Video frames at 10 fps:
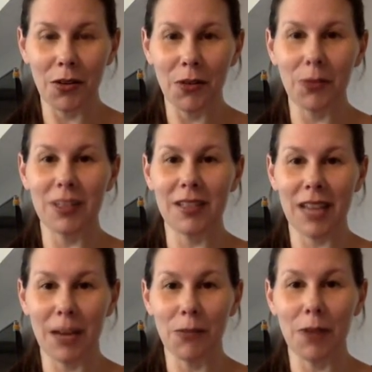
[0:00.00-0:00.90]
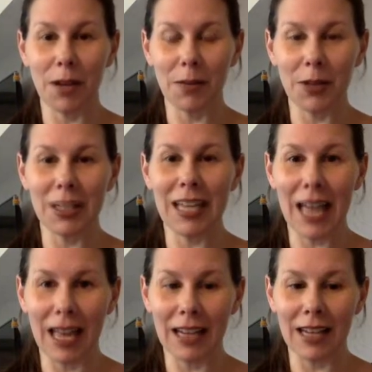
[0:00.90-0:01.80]
We say red bird
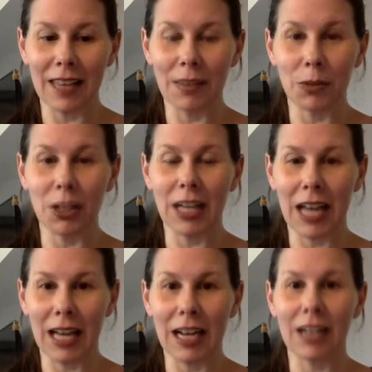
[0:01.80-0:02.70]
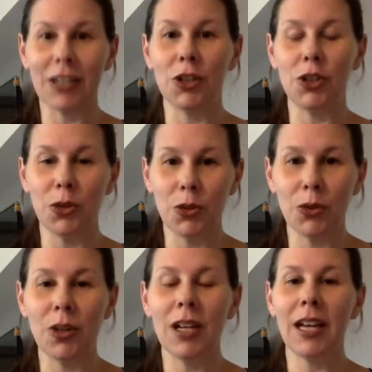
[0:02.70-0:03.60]
again, and then we're going to add on a
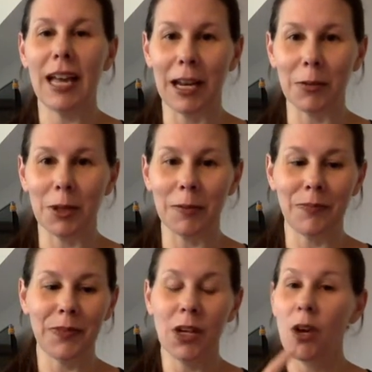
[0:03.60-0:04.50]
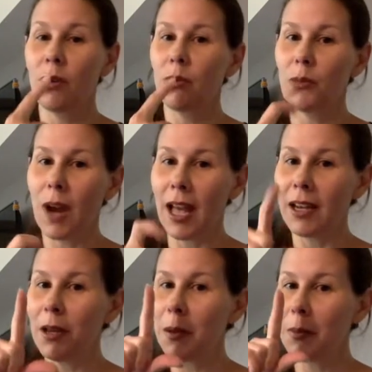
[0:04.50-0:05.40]
new animal.
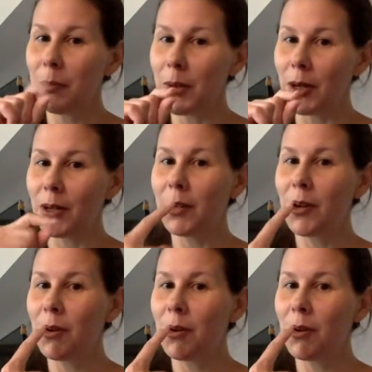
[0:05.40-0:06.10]
Red bird,